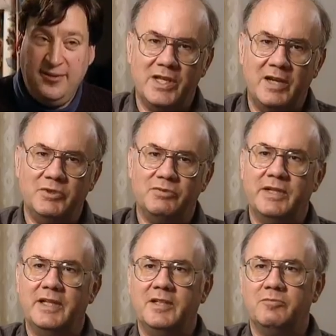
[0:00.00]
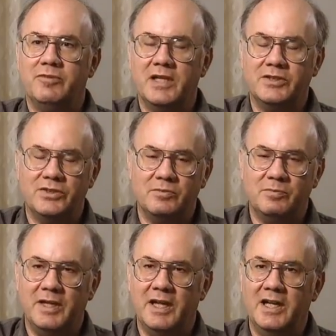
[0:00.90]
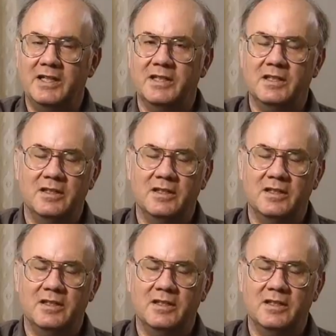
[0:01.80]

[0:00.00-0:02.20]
I was really impressed by,